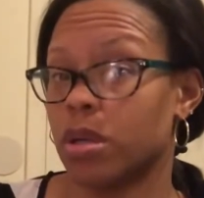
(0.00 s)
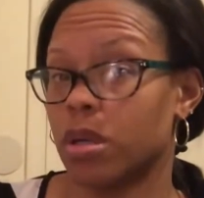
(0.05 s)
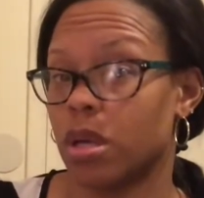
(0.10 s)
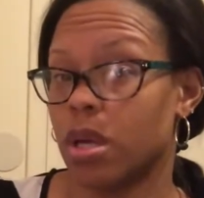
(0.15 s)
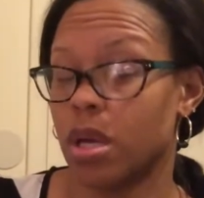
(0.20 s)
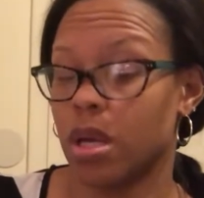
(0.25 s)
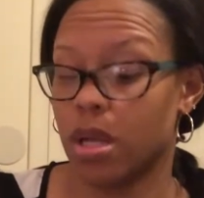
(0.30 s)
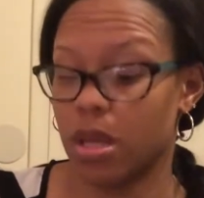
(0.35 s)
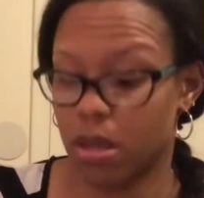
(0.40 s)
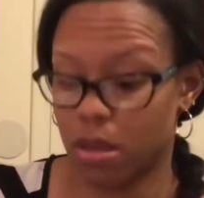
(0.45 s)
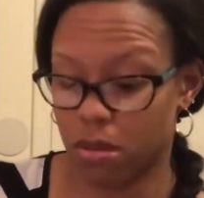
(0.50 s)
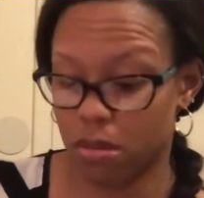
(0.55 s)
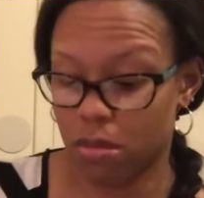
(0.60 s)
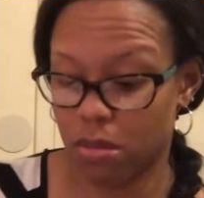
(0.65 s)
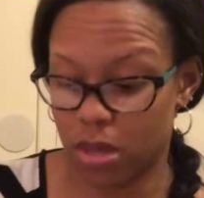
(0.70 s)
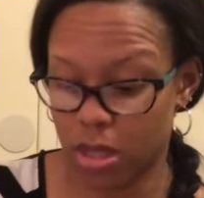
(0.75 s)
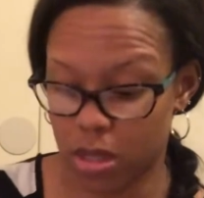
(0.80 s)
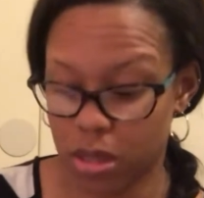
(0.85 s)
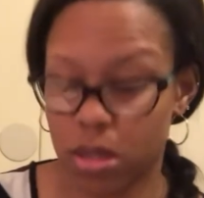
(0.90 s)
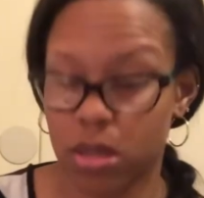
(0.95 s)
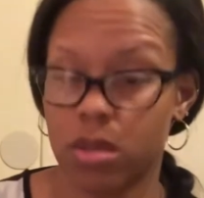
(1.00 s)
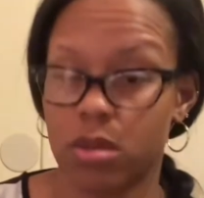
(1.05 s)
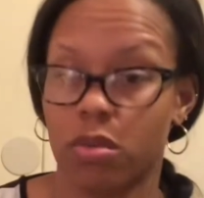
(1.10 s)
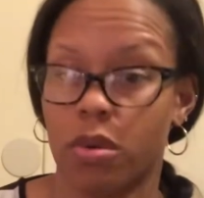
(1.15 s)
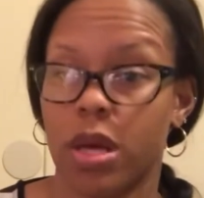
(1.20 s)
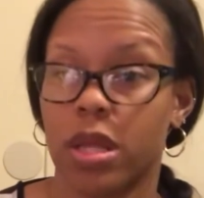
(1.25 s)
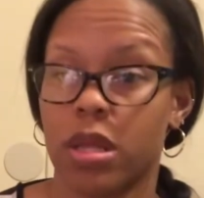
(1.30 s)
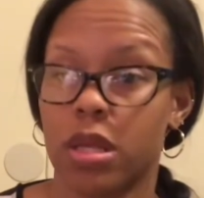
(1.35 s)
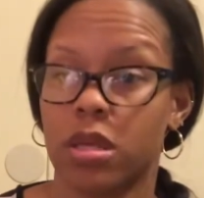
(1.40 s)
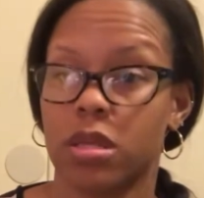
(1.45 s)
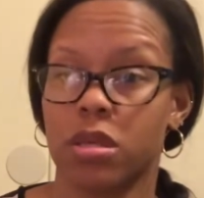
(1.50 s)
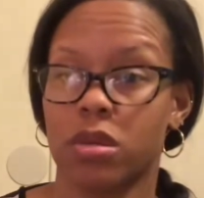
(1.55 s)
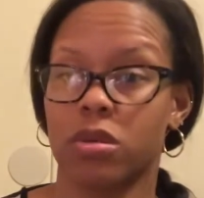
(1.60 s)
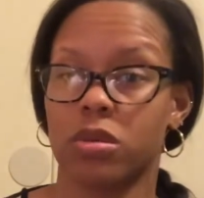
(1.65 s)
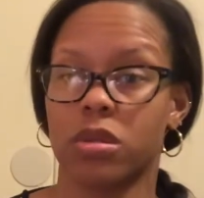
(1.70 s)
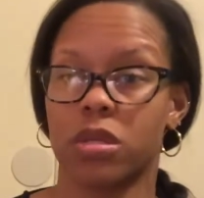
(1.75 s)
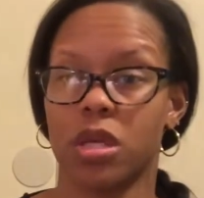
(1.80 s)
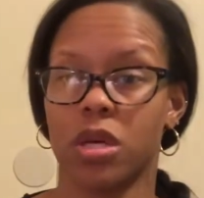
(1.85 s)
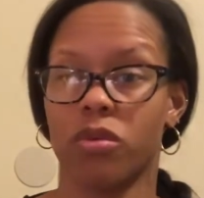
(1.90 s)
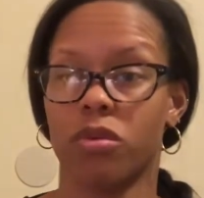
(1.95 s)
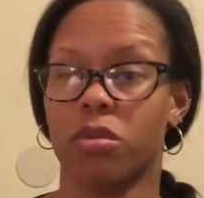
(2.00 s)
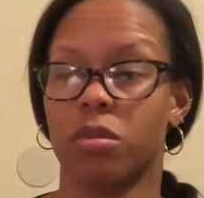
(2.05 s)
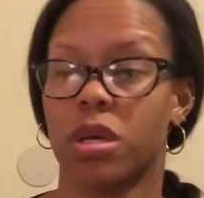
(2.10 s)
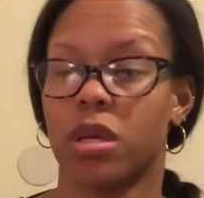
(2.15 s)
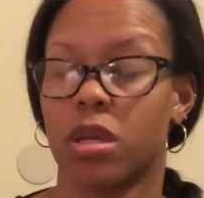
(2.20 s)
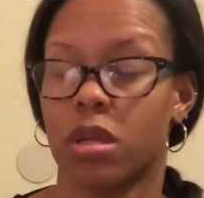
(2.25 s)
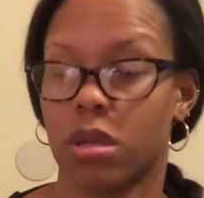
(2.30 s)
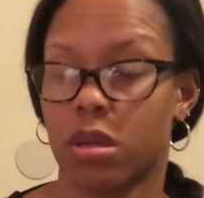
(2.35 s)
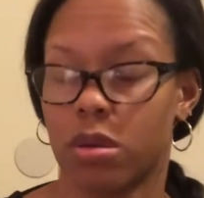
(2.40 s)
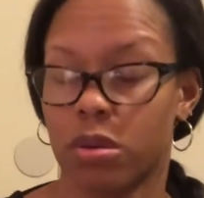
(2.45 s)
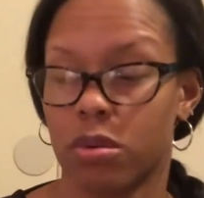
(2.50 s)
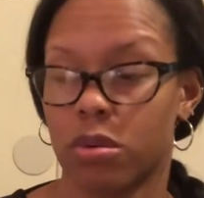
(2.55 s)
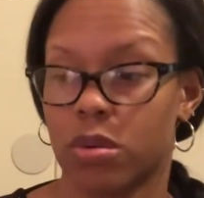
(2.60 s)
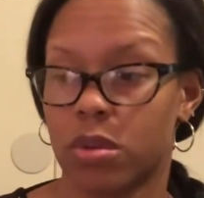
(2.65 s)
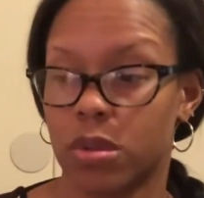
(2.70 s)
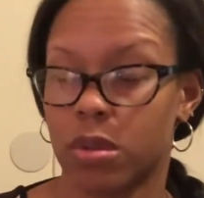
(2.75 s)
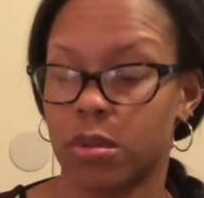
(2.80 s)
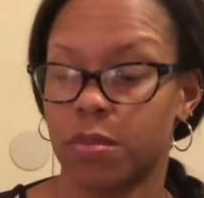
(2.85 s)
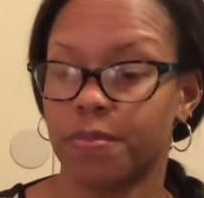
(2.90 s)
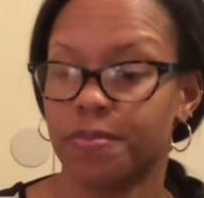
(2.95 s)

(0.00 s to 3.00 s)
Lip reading: And this is the way that it's gonna stick with me in the long run.